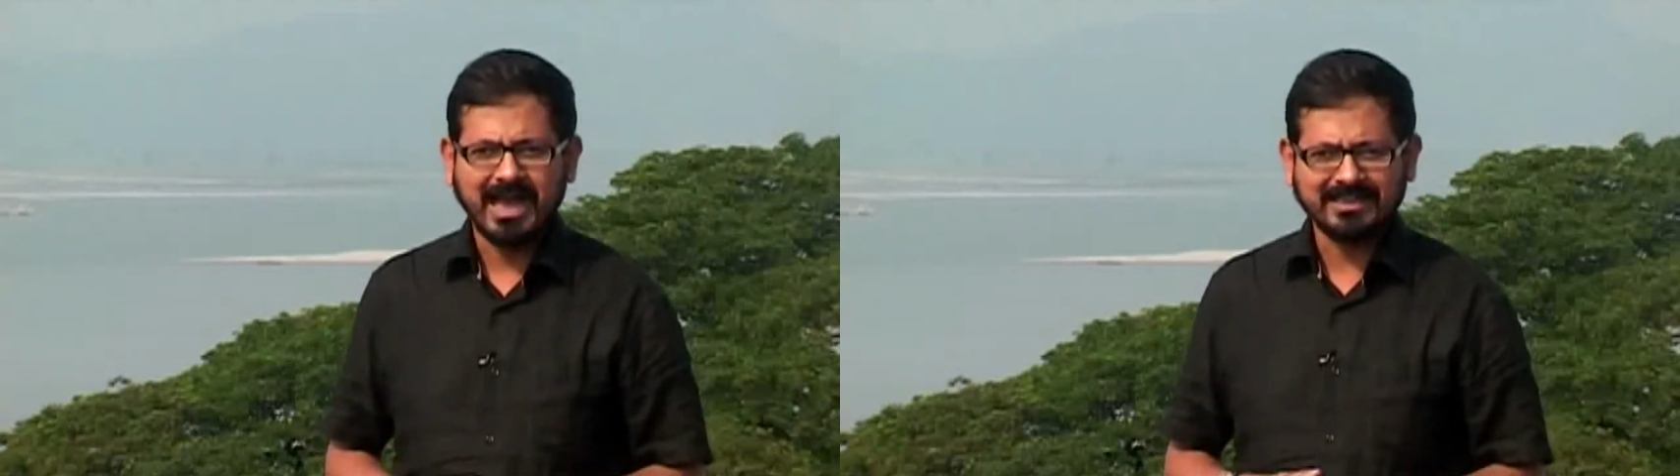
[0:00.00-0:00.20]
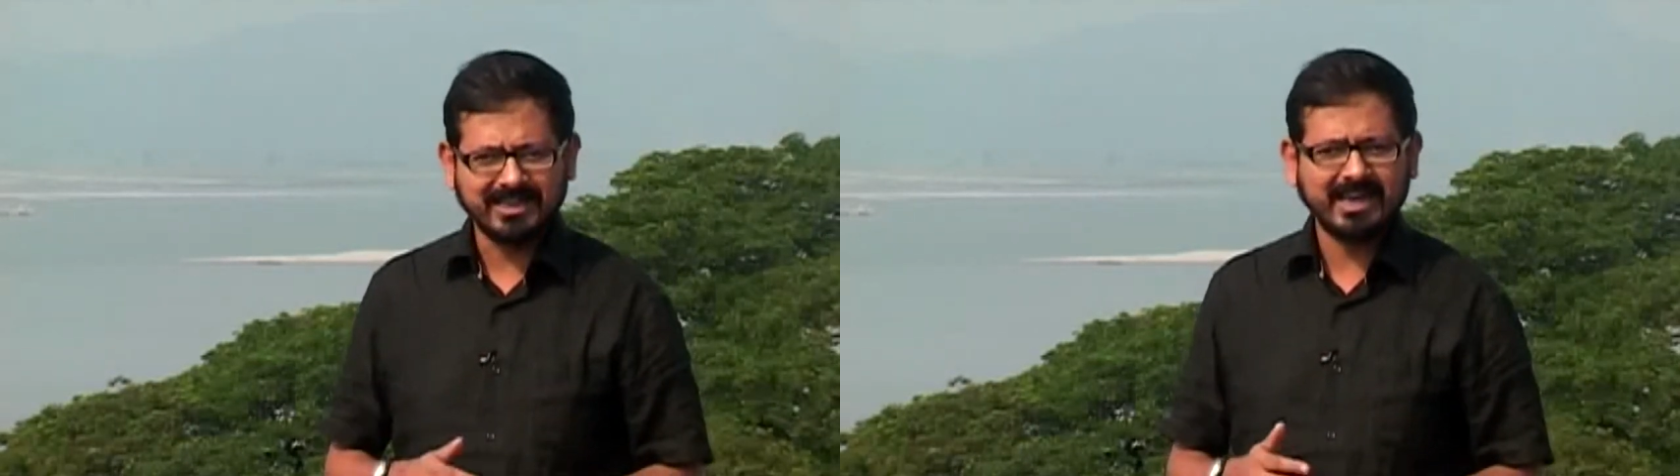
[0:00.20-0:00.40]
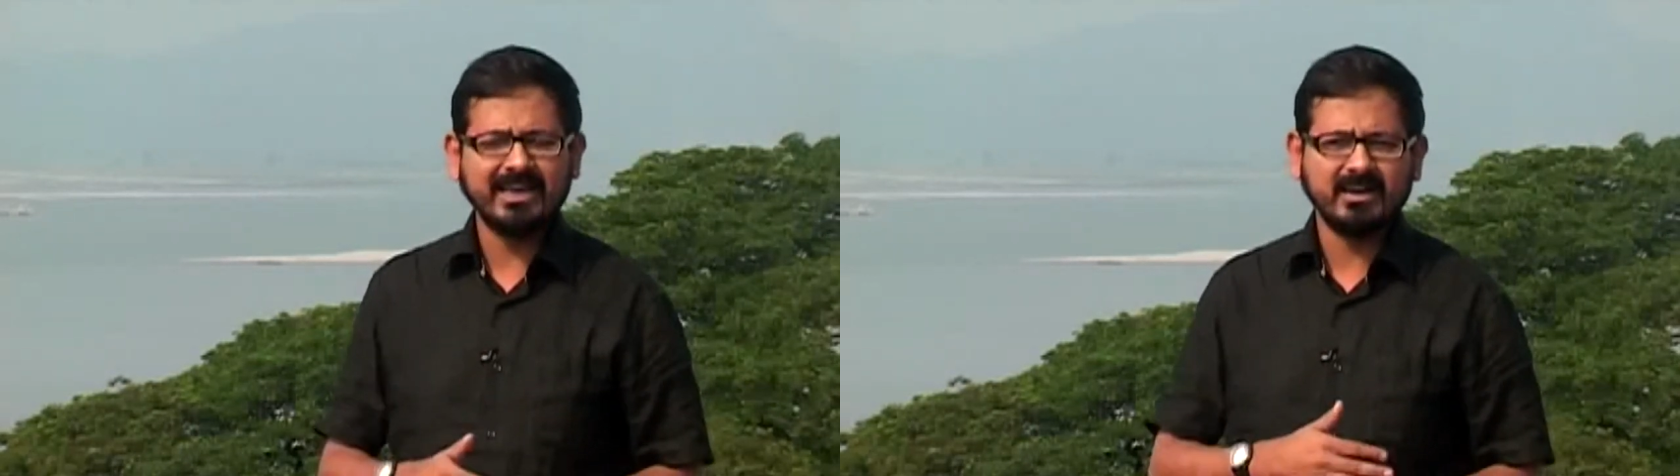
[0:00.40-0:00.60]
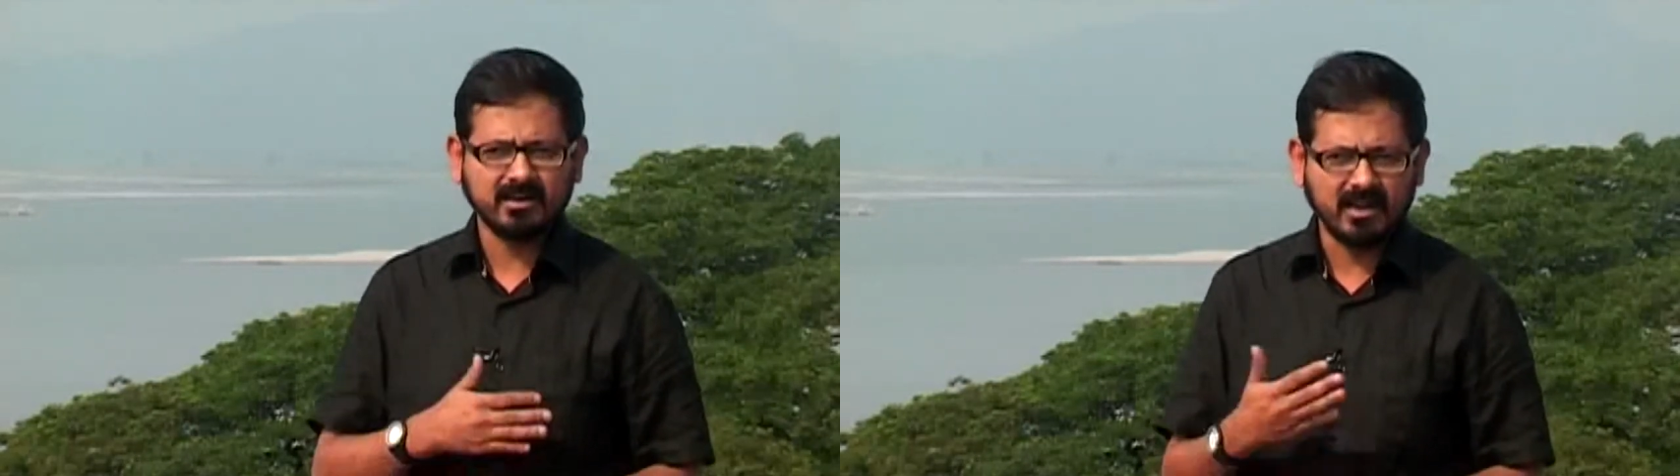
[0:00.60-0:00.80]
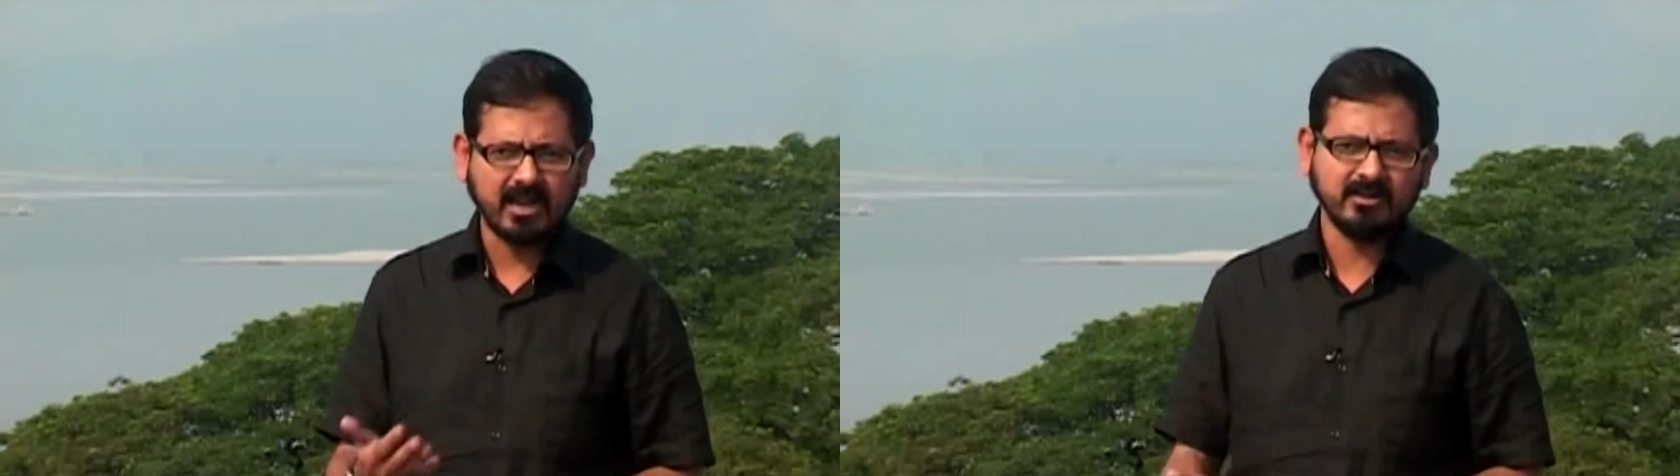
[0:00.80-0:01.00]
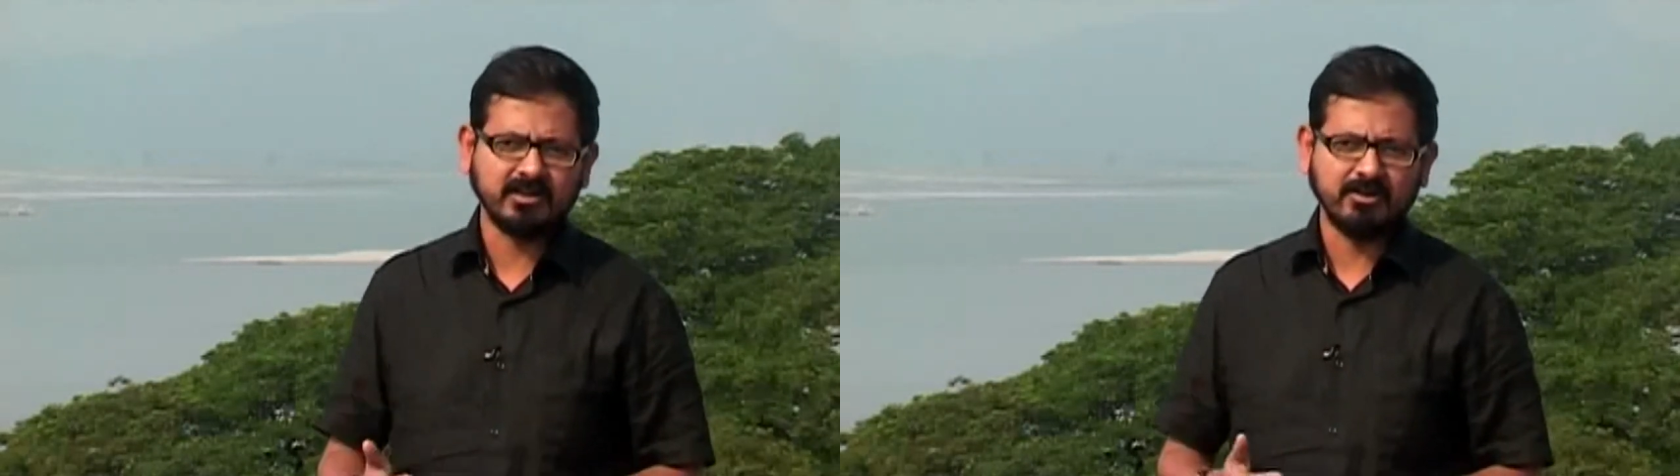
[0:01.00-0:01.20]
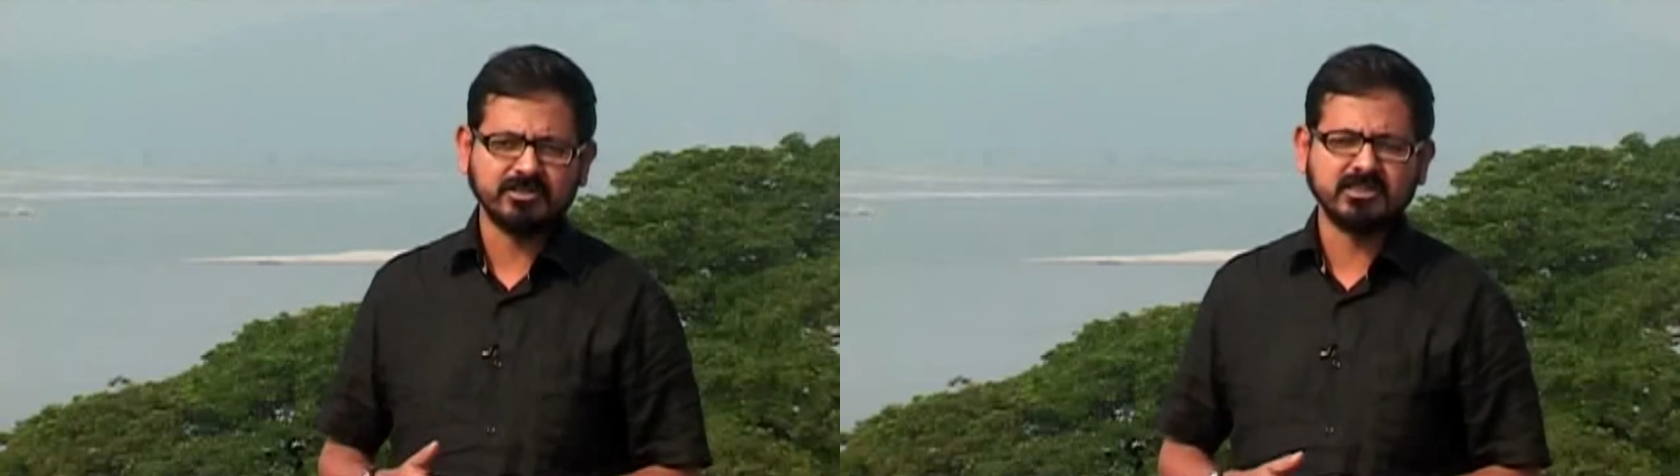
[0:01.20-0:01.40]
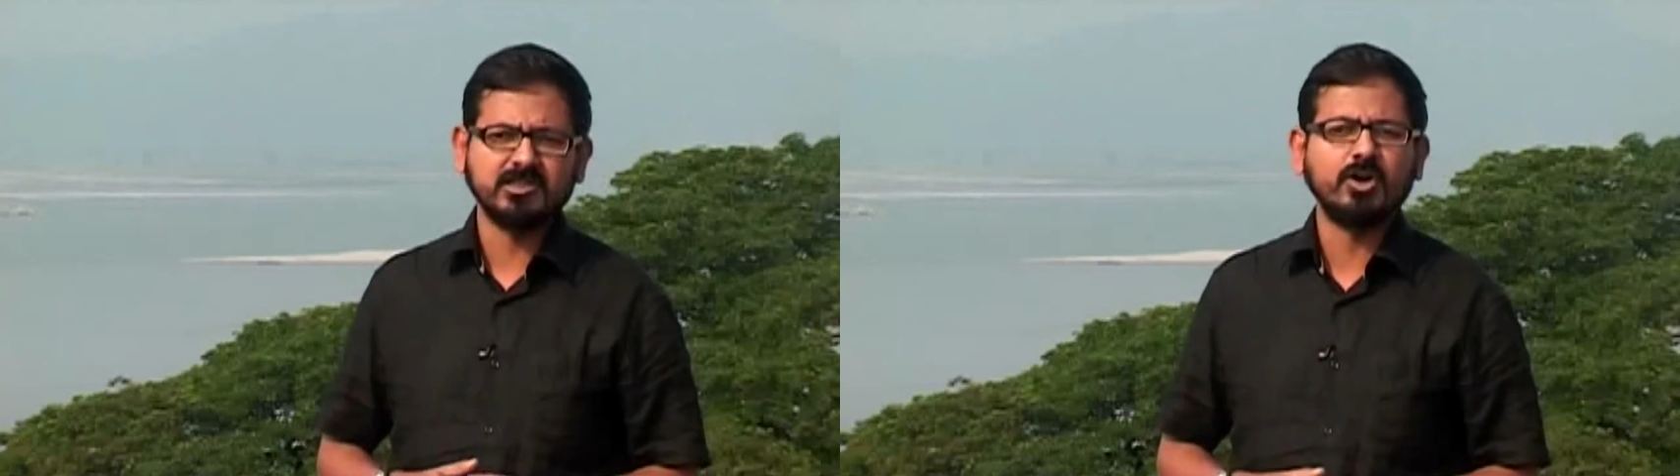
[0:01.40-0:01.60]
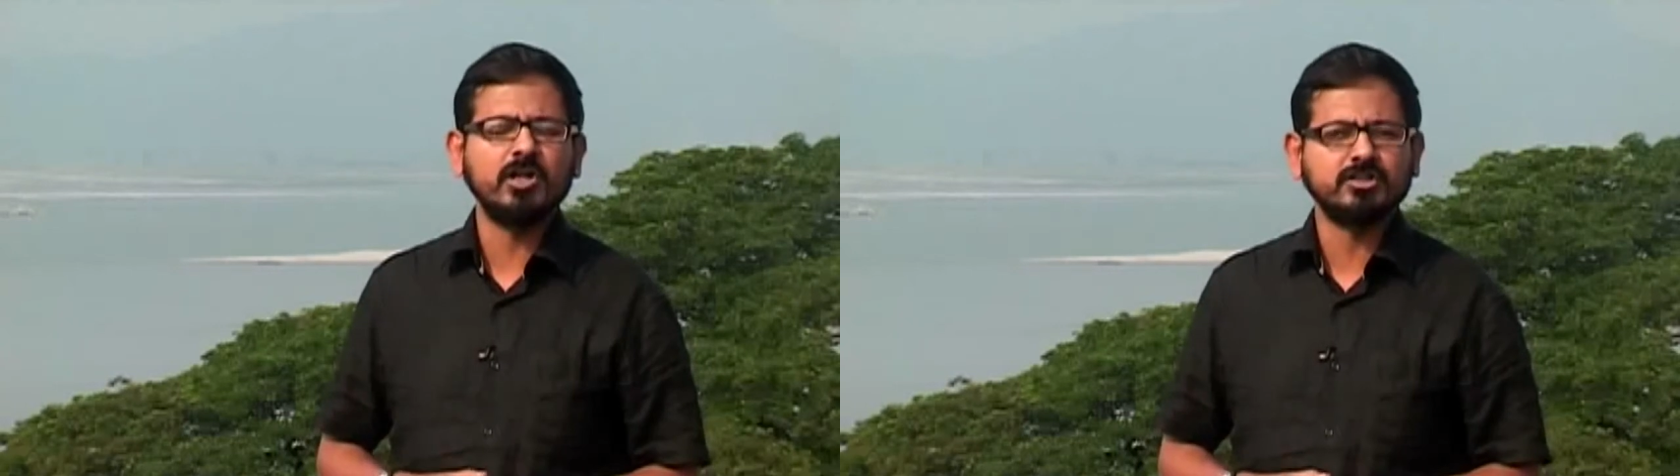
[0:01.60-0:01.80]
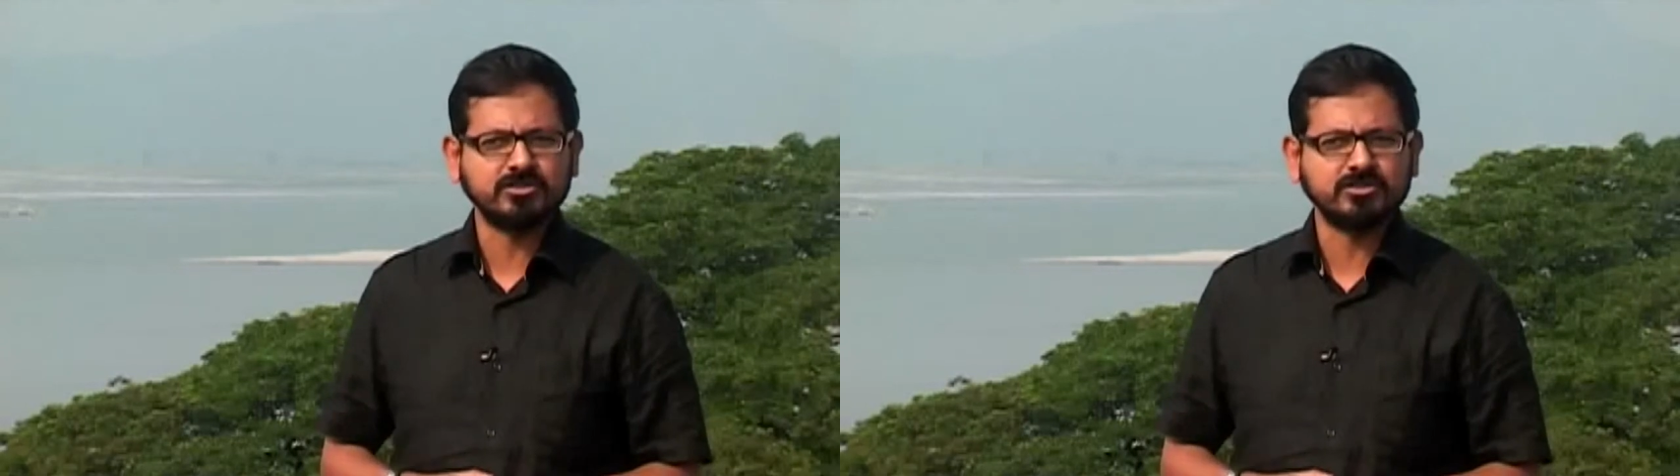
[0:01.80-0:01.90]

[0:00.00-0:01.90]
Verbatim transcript: And then again at London, I was at the Royal